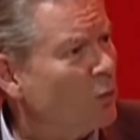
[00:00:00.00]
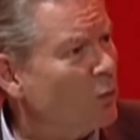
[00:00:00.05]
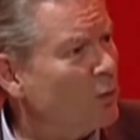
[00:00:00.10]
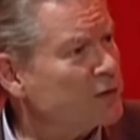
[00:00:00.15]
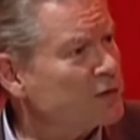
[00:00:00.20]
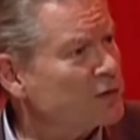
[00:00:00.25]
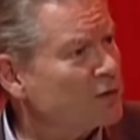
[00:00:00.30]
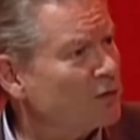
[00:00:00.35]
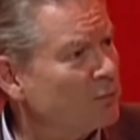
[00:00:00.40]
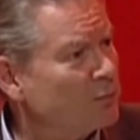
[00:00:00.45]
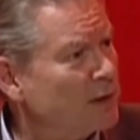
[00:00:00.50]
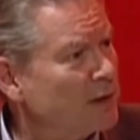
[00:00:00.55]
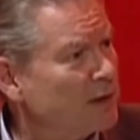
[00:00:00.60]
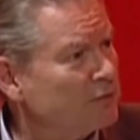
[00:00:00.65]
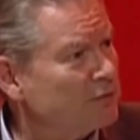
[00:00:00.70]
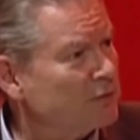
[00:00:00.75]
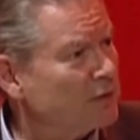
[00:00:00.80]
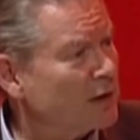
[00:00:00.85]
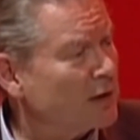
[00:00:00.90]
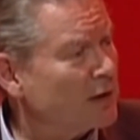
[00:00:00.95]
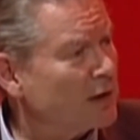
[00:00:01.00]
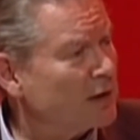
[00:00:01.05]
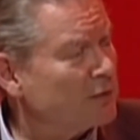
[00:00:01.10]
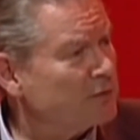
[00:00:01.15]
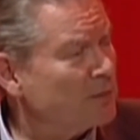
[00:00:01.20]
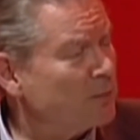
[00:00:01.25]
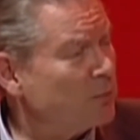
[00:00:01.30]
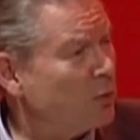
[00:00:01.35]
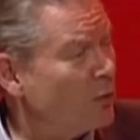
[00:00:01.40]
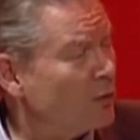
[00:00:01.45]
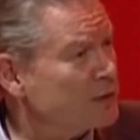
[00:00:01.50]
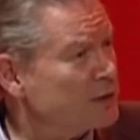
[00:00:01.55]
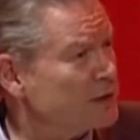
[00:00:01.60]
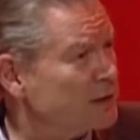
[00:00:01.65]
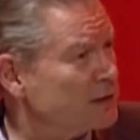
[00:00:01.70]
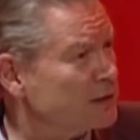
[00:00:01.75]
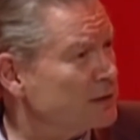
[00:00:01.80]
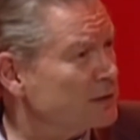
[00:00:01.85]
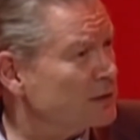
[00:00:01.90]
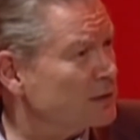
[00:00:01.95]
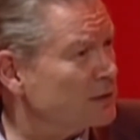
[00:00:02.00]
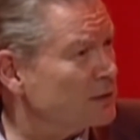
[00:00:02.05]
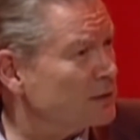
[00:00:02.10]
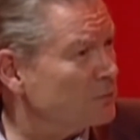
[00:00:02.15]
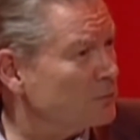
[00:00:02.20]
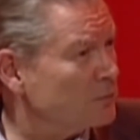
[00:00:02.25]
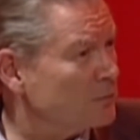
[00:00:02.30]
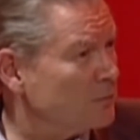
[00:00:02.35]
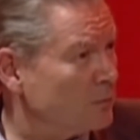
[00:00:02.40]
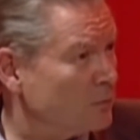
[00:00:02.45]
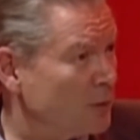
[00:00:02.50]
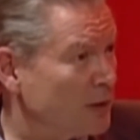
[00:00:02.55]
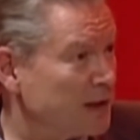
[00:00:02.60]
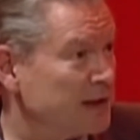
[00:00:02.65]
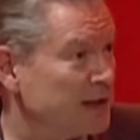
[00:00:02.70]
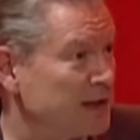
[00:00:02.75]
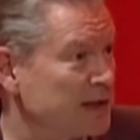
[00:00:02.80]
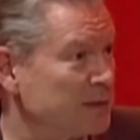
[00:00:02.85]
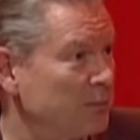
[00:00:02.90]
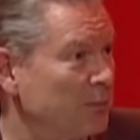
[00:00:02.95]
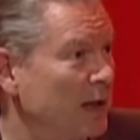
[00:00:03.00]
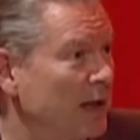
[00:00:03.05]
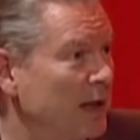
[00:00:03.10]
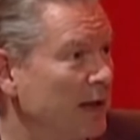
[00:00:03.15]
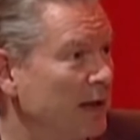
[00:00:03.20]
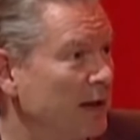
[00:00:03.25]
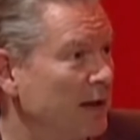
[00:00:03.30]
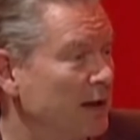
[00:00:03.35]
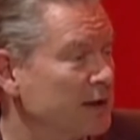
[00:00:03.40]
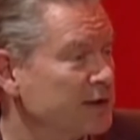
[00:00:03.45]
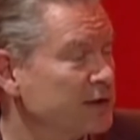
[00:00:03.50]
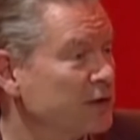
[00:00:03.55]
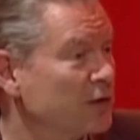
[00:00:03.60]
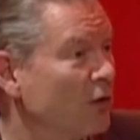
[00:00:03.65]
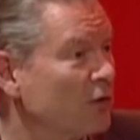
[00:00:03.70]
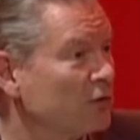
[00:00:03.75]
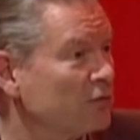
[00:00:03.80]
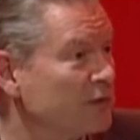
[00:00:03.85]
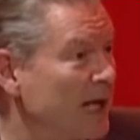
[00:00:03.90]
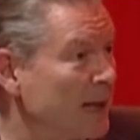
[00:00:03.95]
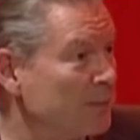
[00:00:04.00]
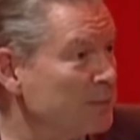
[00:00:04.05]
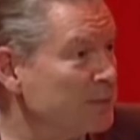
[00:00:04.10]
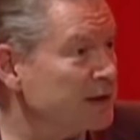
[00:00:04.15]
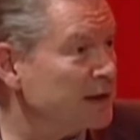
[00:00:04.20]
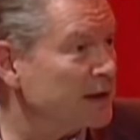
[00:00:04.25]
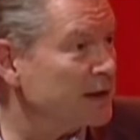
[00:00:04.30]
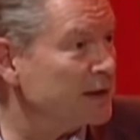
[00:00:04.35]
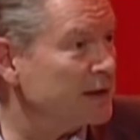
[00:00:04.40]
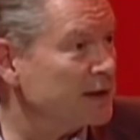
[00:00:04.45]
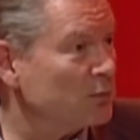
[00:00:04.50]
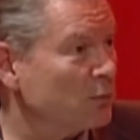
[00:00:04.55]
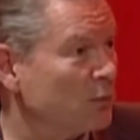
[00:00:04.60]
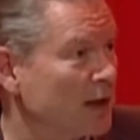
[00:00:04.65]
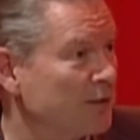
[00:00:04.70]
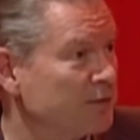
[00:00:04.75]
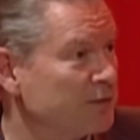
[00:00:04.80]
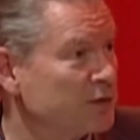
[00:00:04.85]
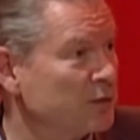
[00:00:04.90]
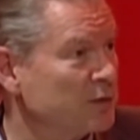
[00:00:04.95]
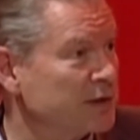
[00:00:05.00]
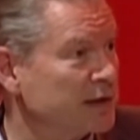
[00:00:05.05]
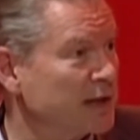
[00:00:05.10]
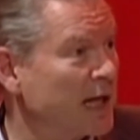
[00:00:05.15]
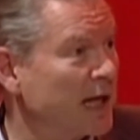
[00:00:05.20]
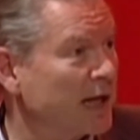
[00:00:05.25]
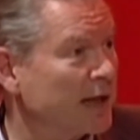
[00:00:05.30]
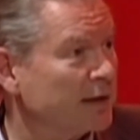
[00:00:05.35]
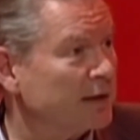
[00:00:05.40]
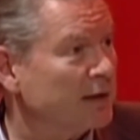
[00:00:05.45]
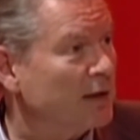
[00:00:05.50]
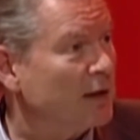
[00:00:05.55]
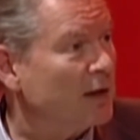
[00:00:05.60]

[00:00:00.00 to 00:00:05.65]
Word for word: which have been uh, reported and witnessed by uh, Scott Ramsey and his wife Suzanne,